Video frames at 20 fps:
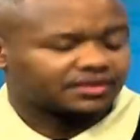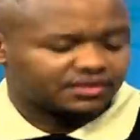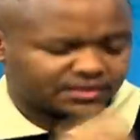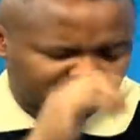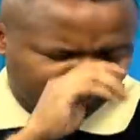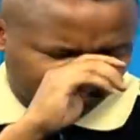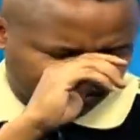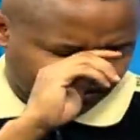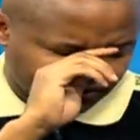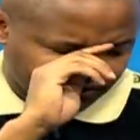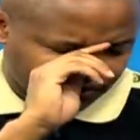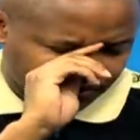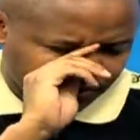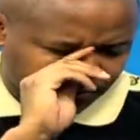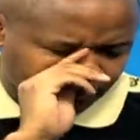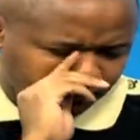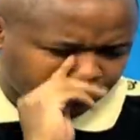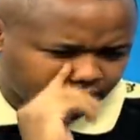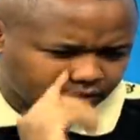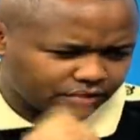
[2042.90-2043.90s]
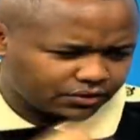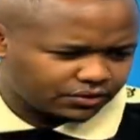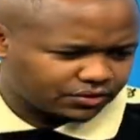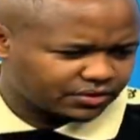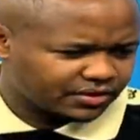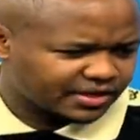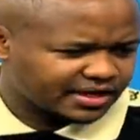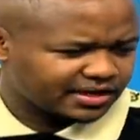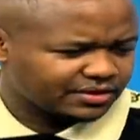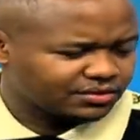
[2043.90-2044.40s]
tukileta
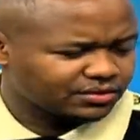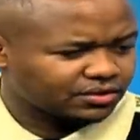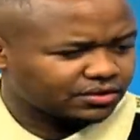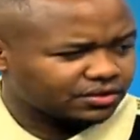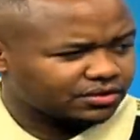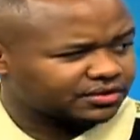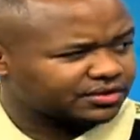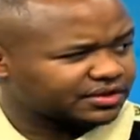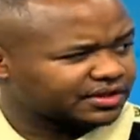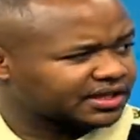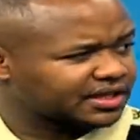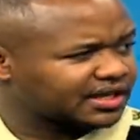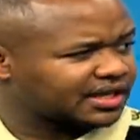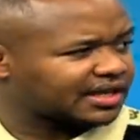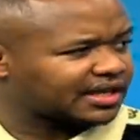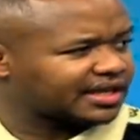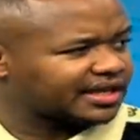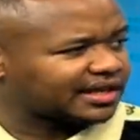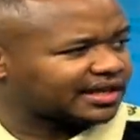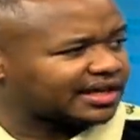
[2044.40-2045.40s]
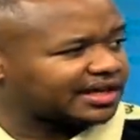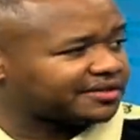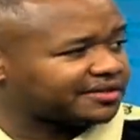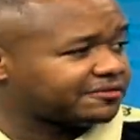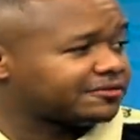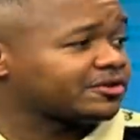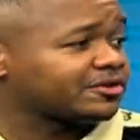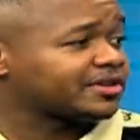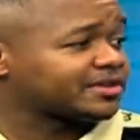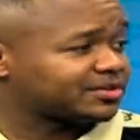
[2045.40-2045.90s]
runda huko ni like Lake
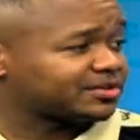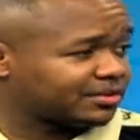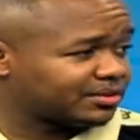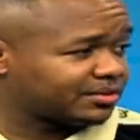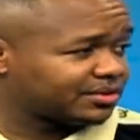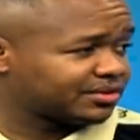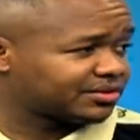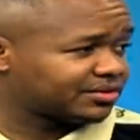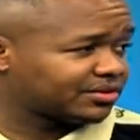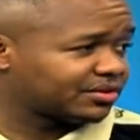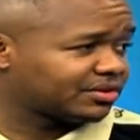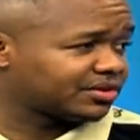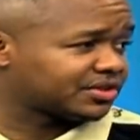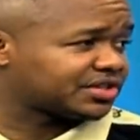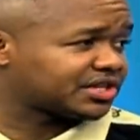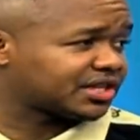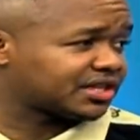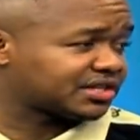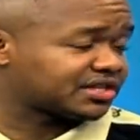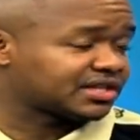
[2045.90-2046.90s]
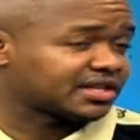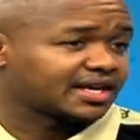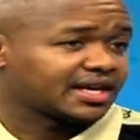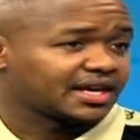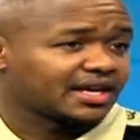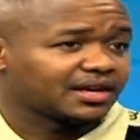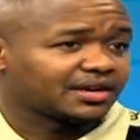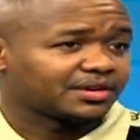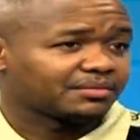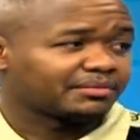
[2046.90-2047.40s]
Forest where we used to go to church. Yeah,
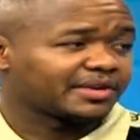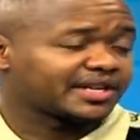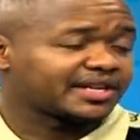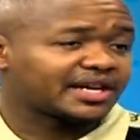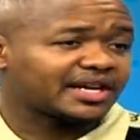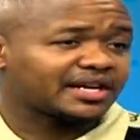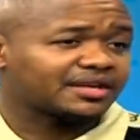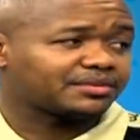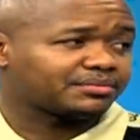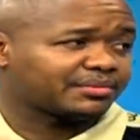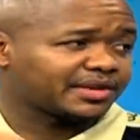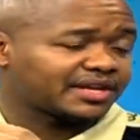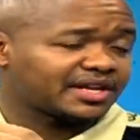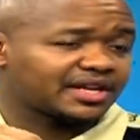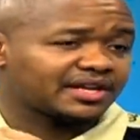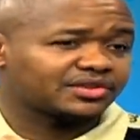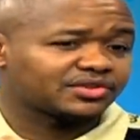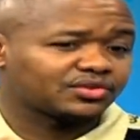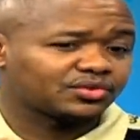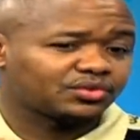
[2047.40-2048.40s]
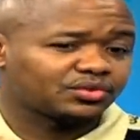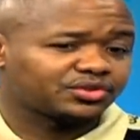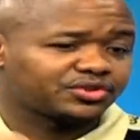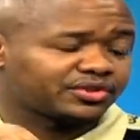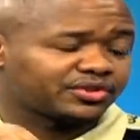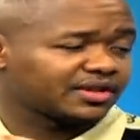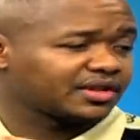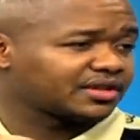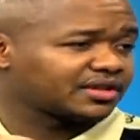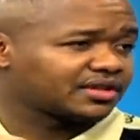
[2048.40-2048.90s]
we used to go to church. My dad's school
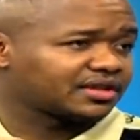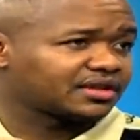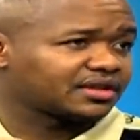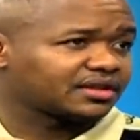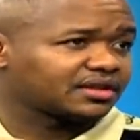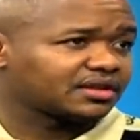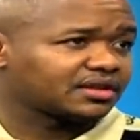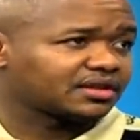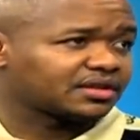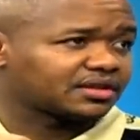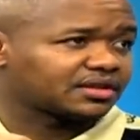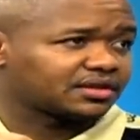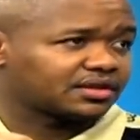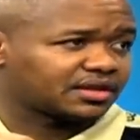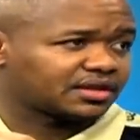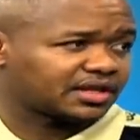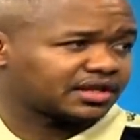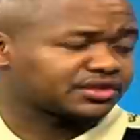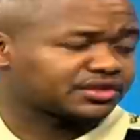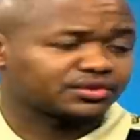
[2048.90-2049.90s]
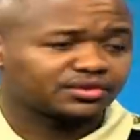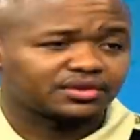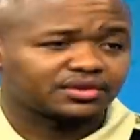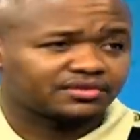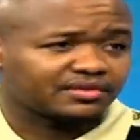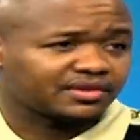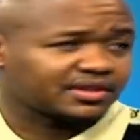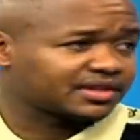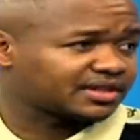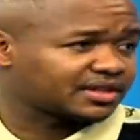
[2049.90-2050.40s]
Trinity International
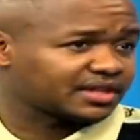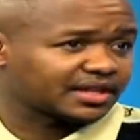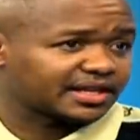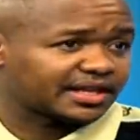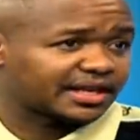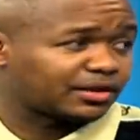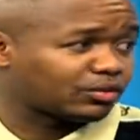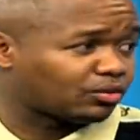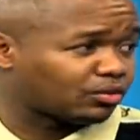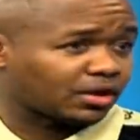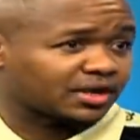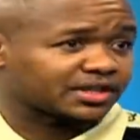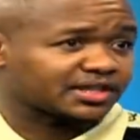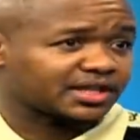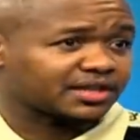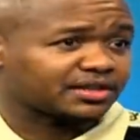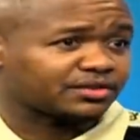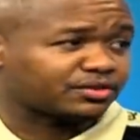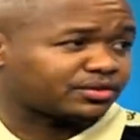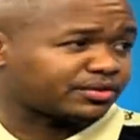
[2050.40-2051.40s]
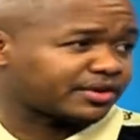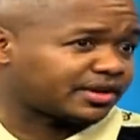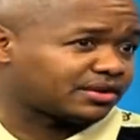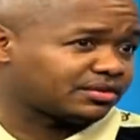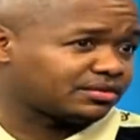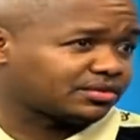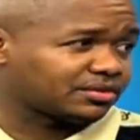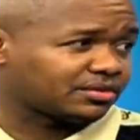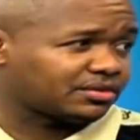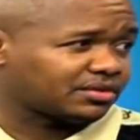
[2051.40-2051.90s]
University ilikuwa saa runda
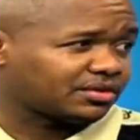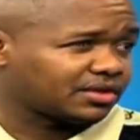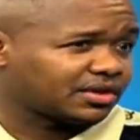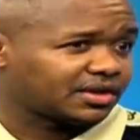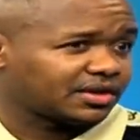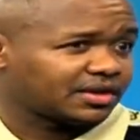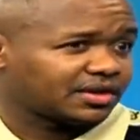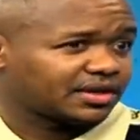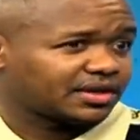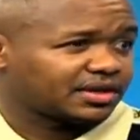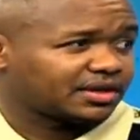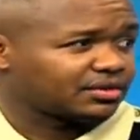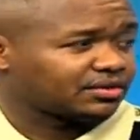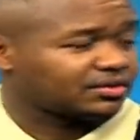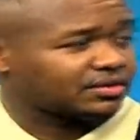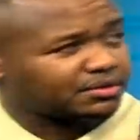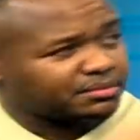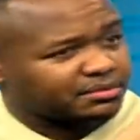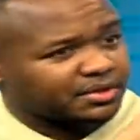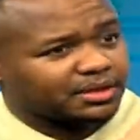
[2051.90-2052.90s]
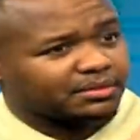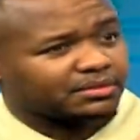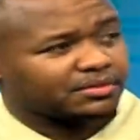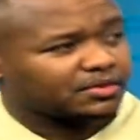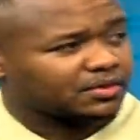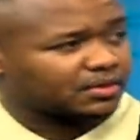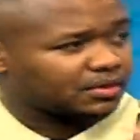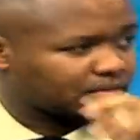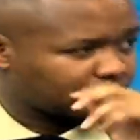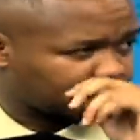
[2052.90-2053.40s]
huko. Yeah. That's where
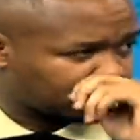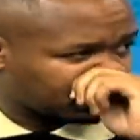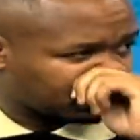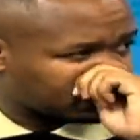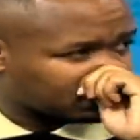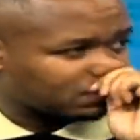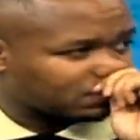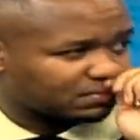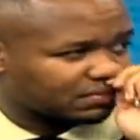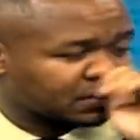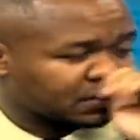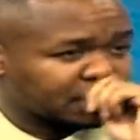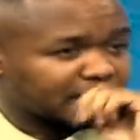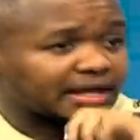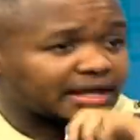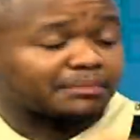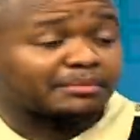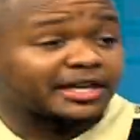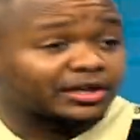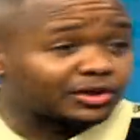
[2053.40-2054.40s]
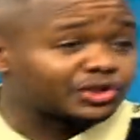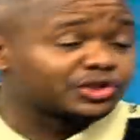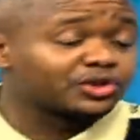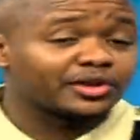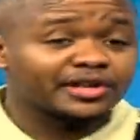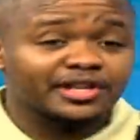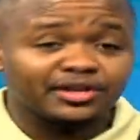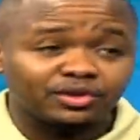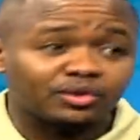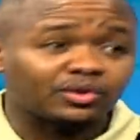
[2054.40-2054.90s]
like Michael Jordan used to go to church. Yeah, Michael
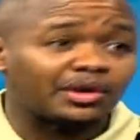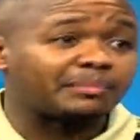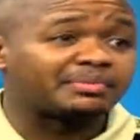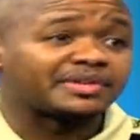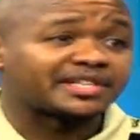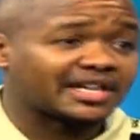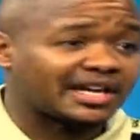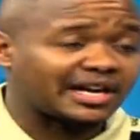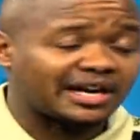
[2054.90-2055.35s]
Jordan kwa pita